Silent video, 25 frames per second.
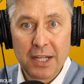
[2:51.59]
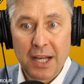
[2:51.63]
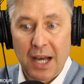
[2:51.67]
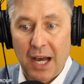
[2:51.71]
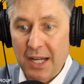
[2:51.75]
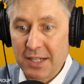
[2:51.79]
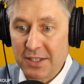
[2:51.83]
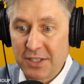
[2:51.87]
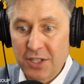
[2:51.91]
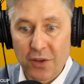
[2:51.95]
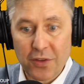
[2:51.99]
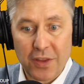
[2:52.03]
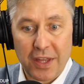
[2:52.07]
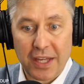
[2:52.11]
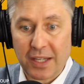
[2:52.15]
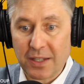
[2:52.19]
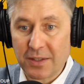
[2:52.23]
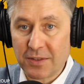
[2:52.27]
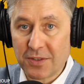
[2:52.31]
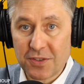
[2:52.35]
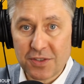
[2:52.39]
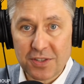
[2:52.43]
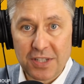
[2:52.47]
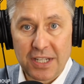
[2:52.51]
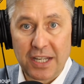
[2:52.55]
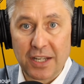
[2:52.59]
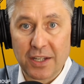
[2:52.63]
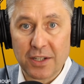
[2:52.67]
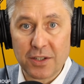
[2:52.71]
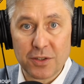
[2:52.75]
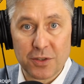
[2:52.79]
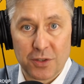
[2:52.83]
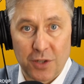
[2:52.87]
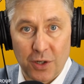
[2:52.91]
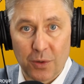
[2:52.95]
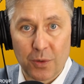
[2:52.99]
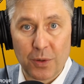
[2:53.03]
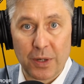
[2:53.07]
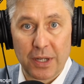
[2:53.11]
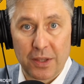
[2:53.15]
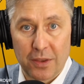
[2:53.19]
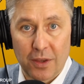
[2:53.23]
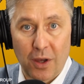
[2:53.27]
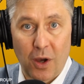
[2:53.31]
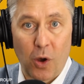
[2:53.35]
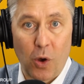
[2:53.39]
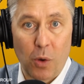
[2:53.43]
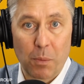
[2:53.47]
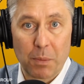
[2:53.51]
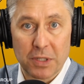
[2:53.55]
until they can see it during
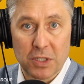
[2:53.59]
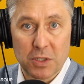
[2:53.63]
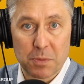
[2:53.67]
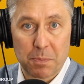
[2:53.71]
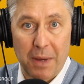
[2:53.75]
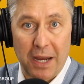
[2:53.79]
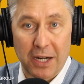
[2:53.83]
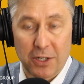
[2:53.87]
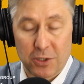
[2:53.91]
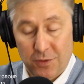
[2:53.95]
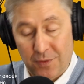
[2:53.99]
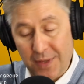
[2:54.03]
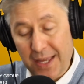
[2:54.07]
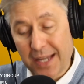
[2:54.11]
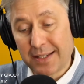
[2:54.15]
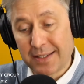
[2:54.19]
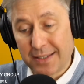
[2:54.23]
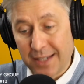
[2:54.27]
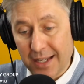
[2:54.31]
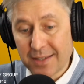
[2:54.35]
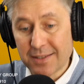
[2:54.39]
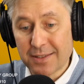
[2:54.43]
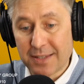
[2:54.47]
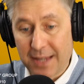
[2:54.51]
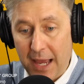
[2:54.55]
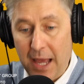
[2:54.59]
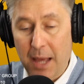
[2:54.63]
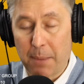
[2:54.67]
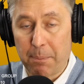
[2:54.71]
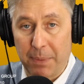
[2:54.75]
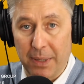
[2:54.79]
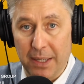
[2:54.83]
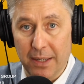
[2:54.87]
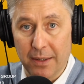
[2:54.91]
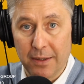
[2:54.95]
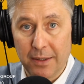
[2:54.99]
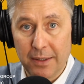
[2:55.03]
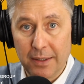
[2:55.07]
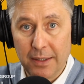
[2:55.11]
the home inspection. That does happen.